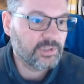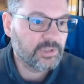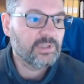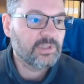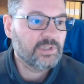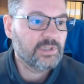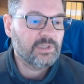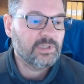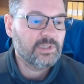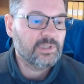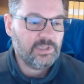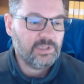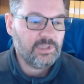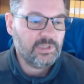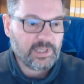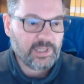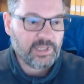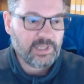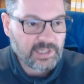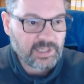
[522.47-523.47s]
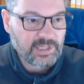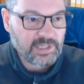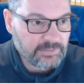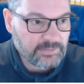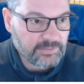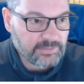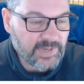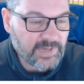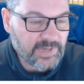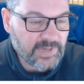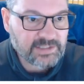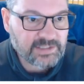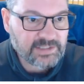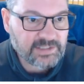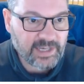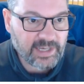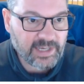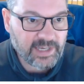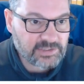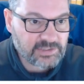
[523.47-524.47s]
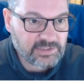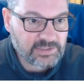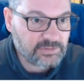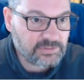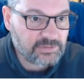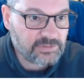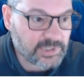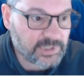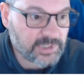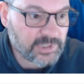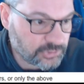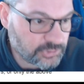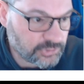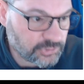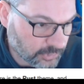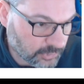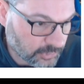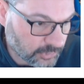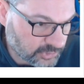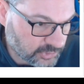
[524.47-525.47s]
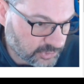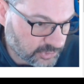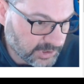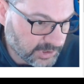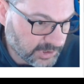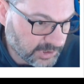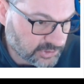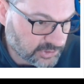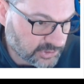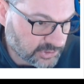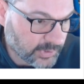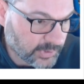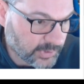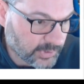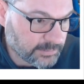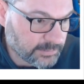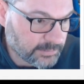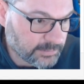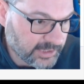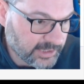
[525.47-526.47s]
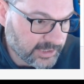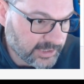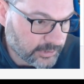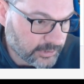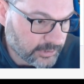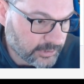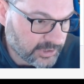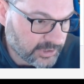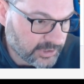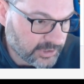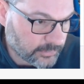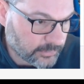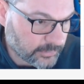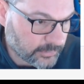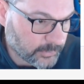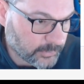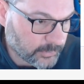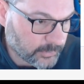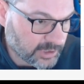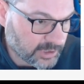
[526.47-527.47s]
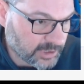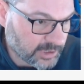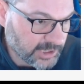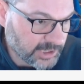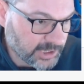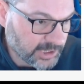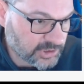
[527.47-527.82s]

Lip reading: And in that case, that should also be described here on the wiki pages.